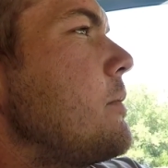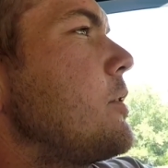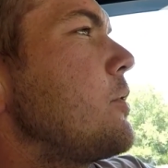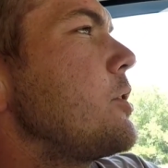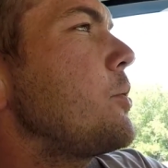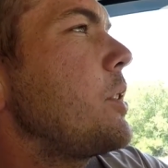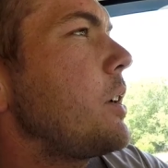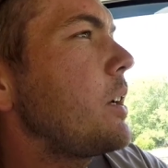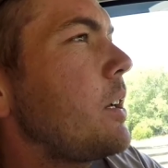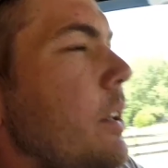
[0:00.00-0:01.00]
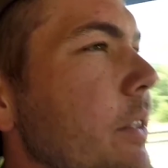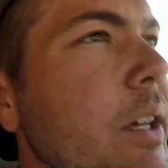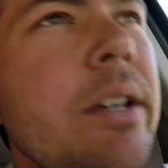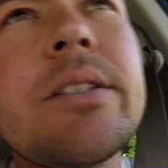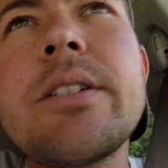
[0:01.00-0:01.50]
It's 329. I
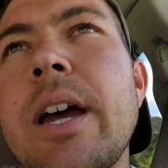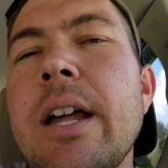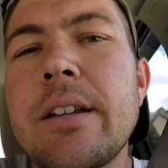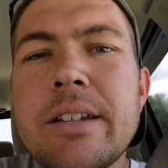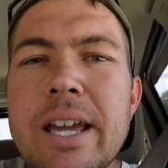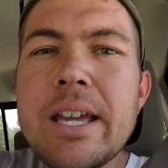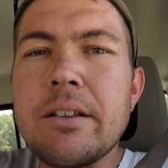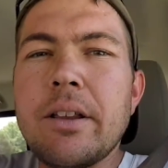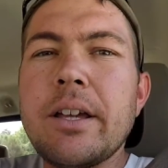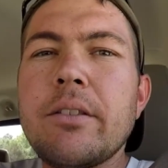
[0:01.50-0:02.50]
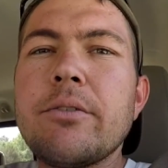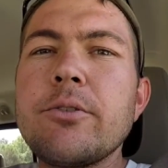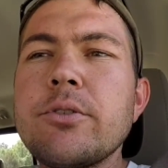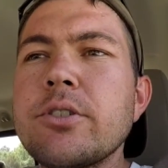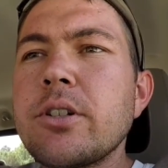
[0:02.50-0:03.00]
think it's had a date like
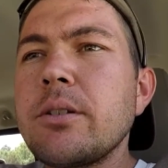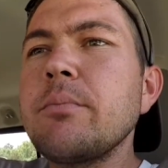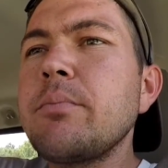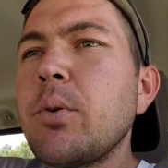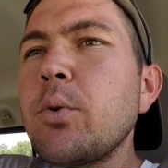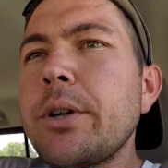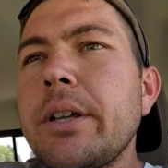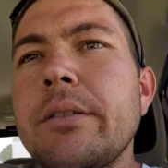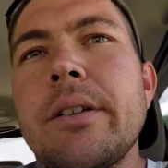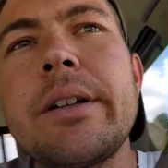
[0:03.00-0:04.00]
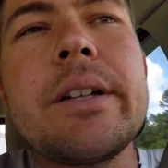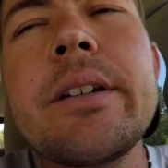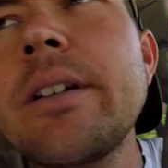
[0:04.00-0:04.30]
through a certain point, like